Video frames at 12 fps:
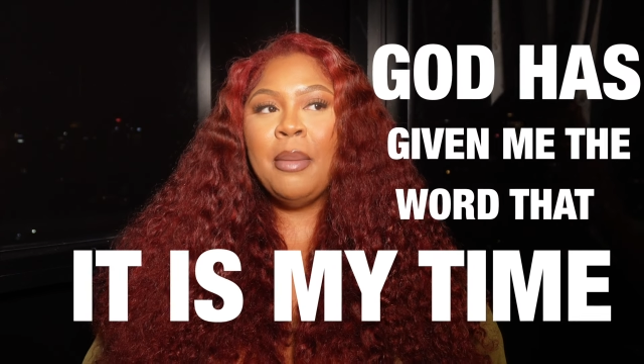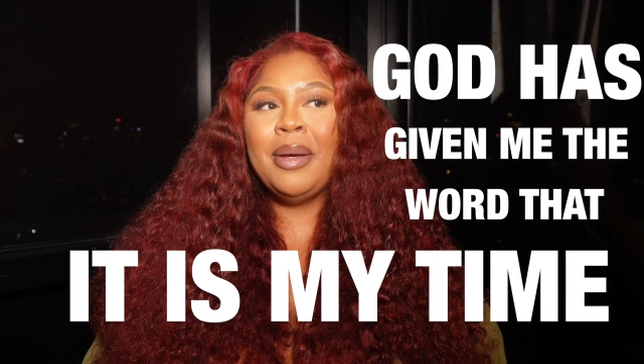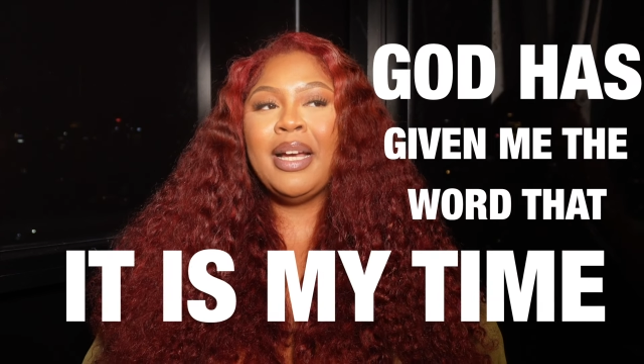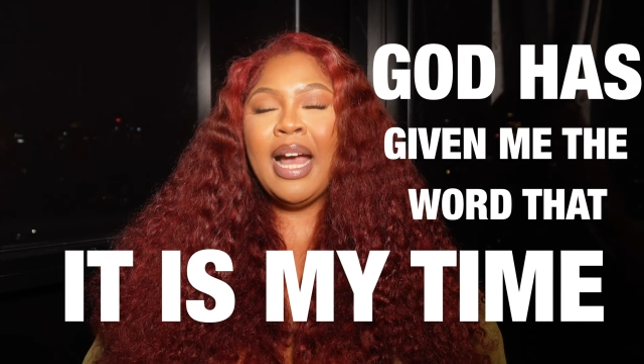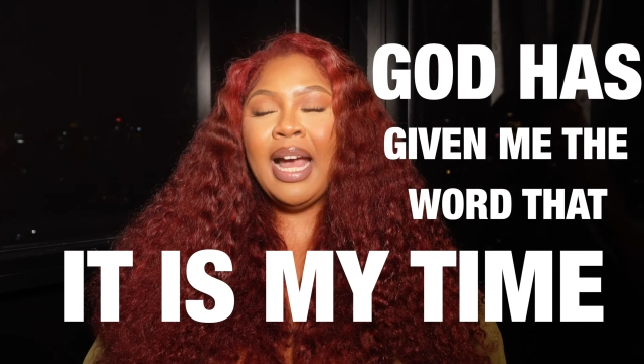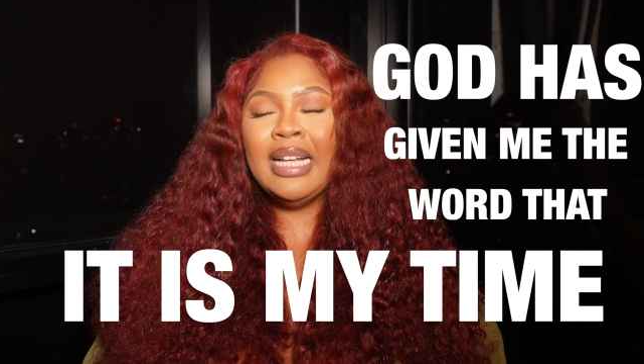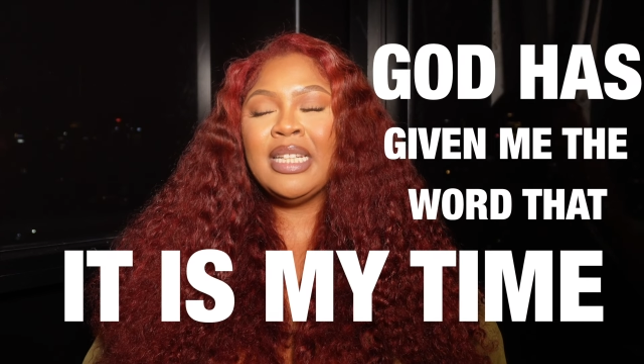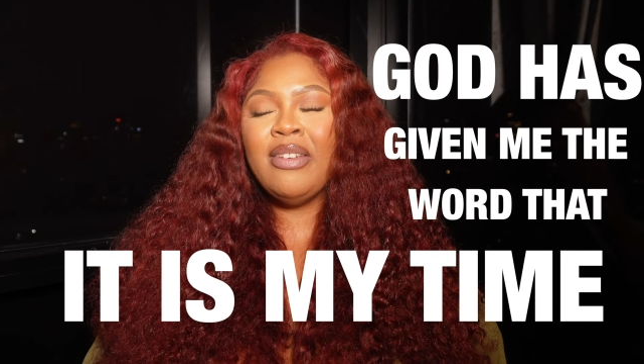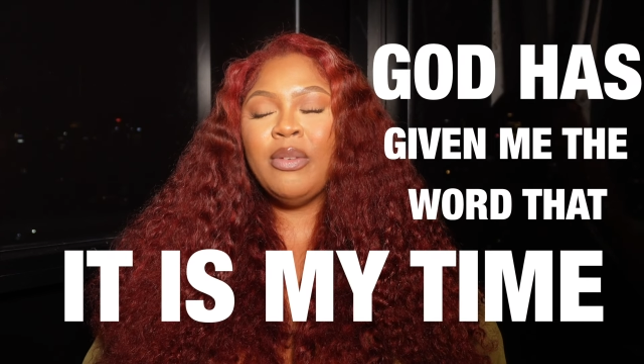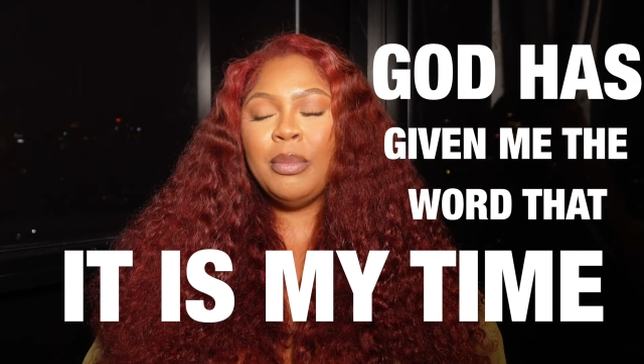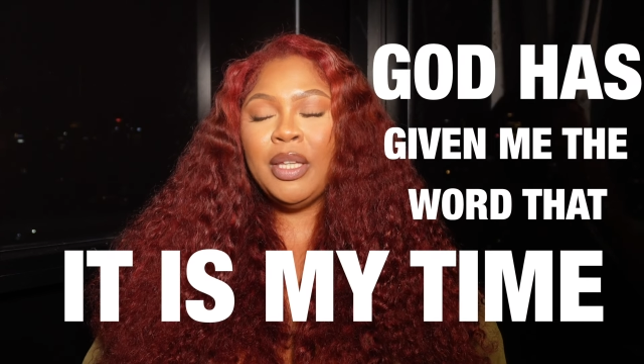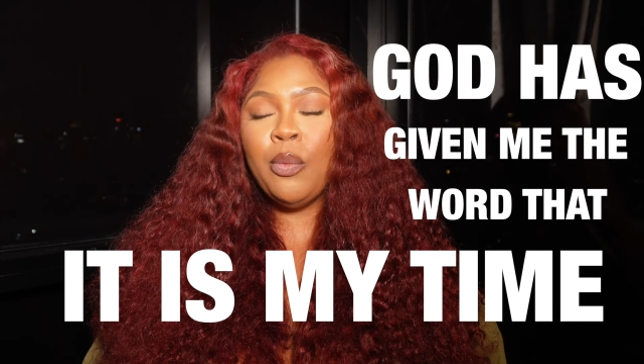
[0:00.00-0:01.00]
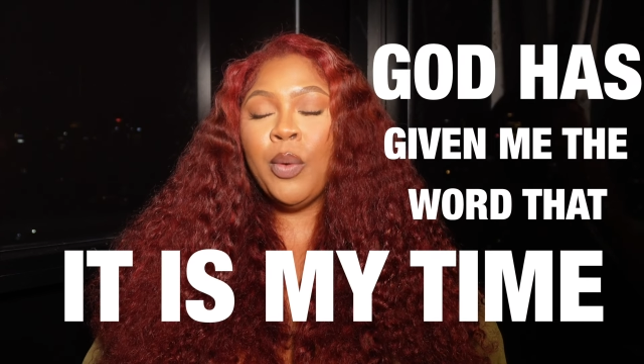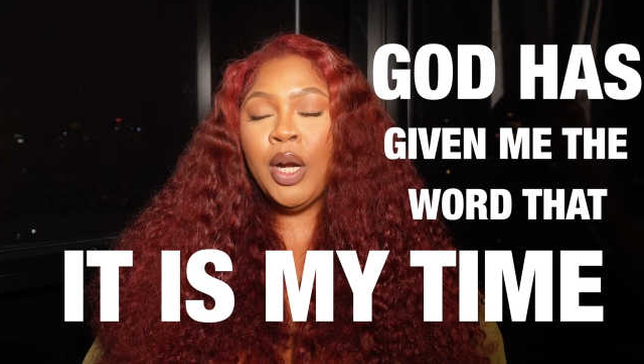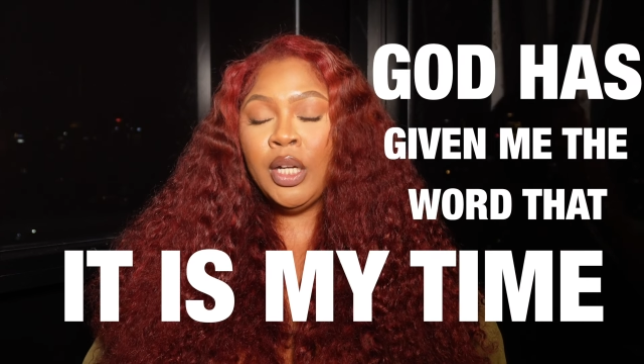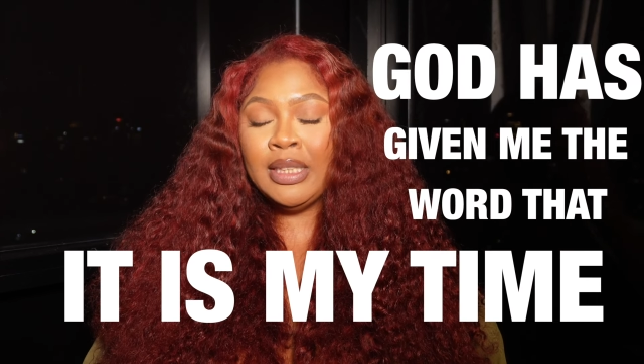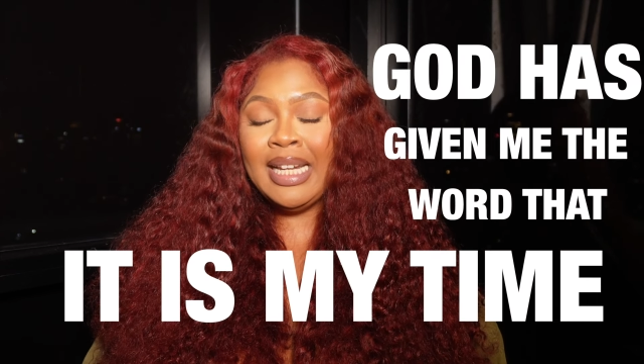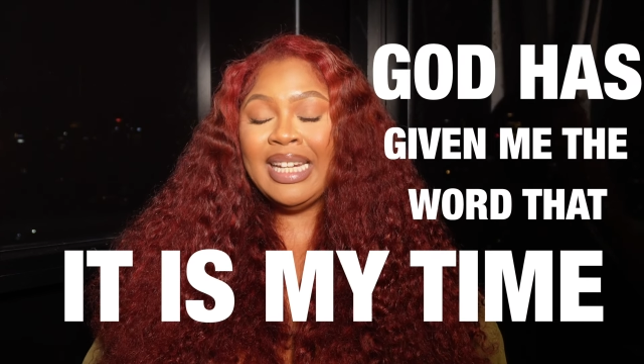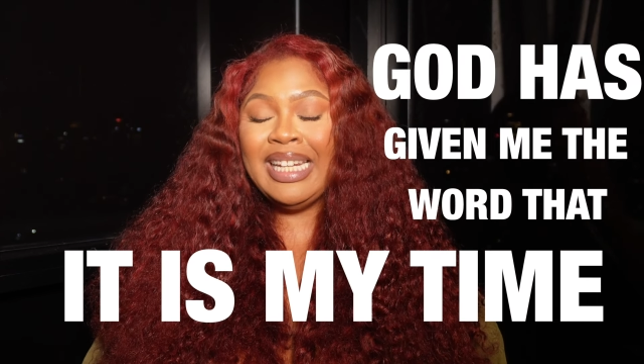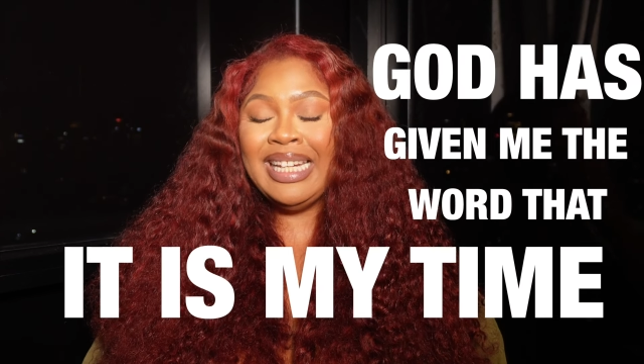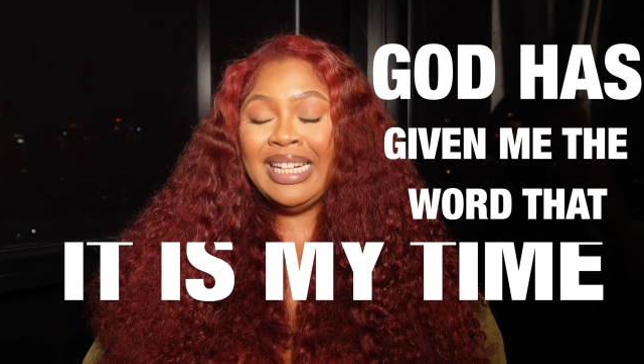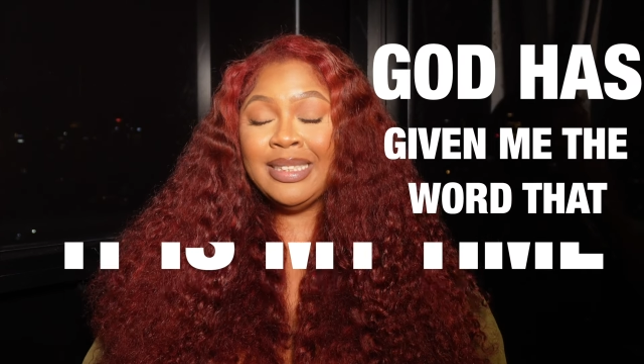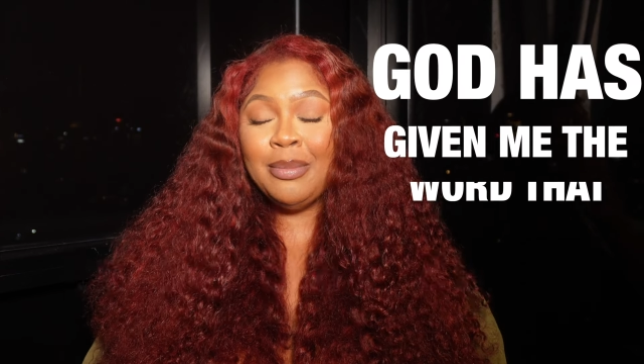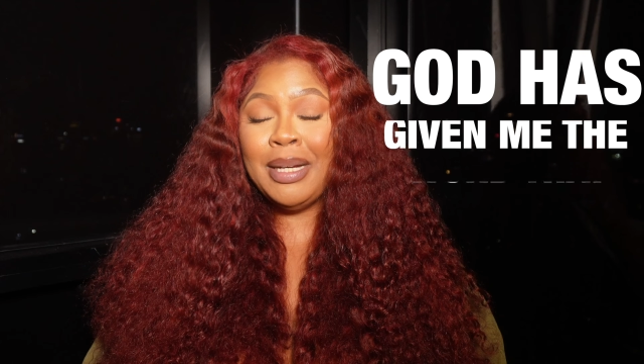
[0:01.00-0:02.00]
but God has given me the word that it
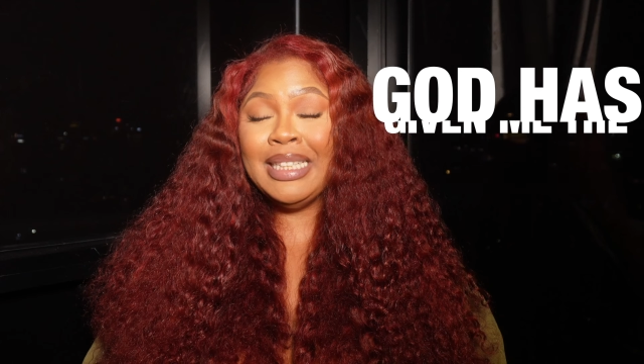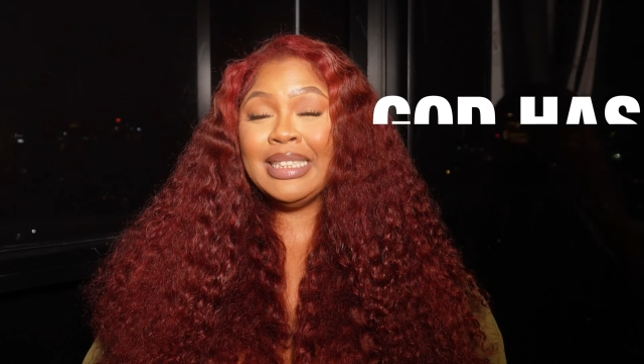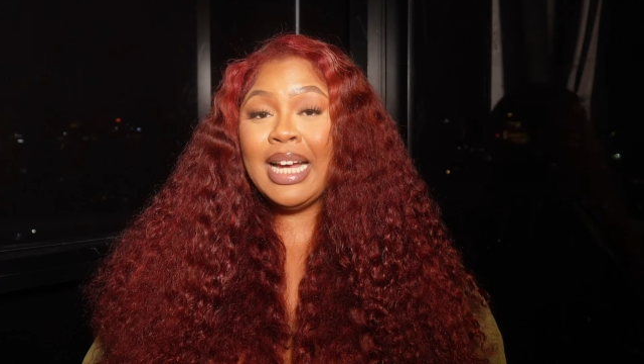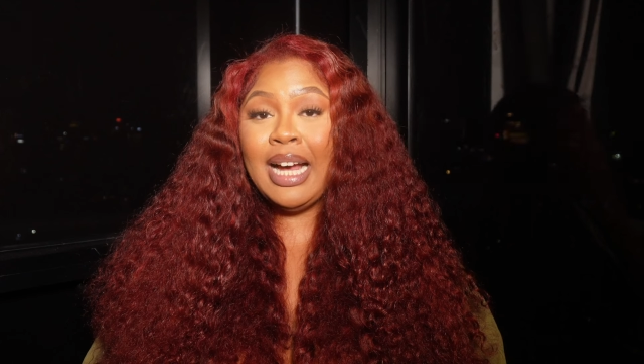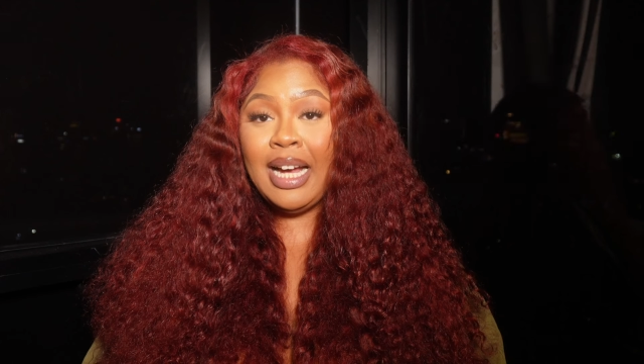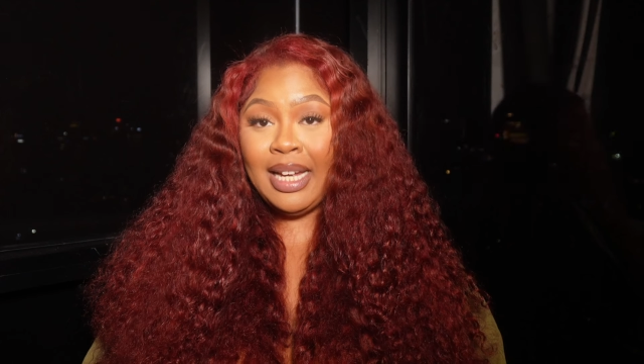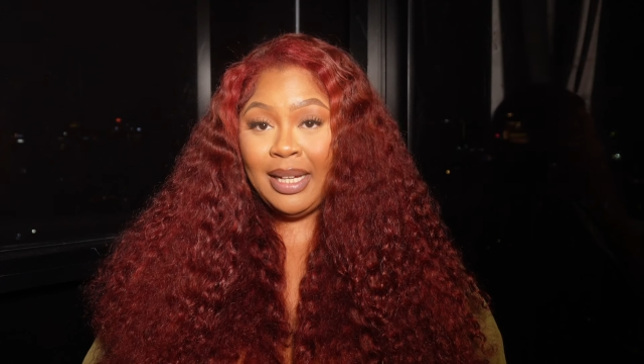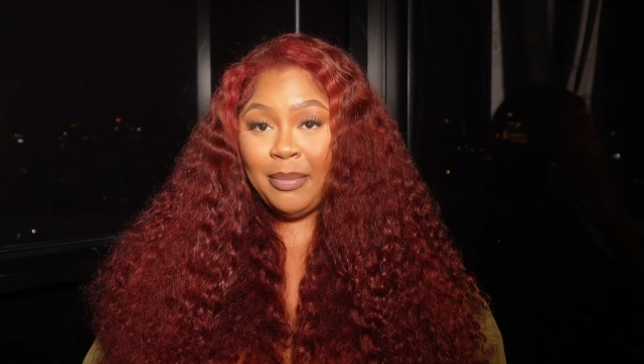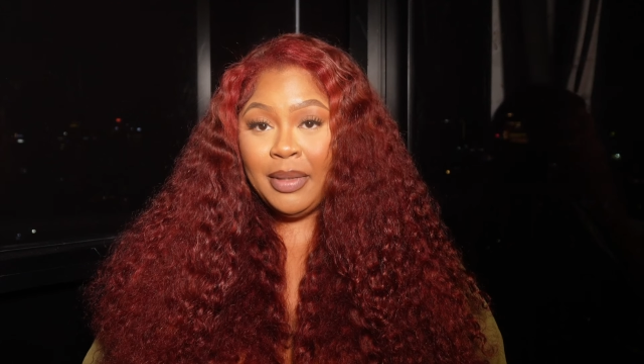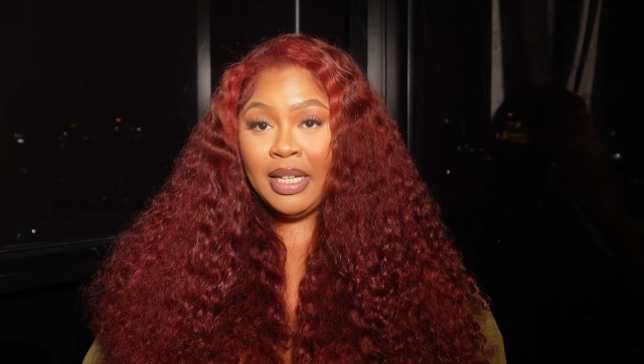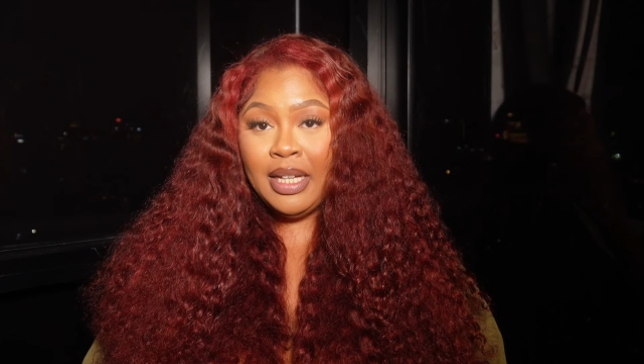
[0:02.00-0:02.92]
is my time,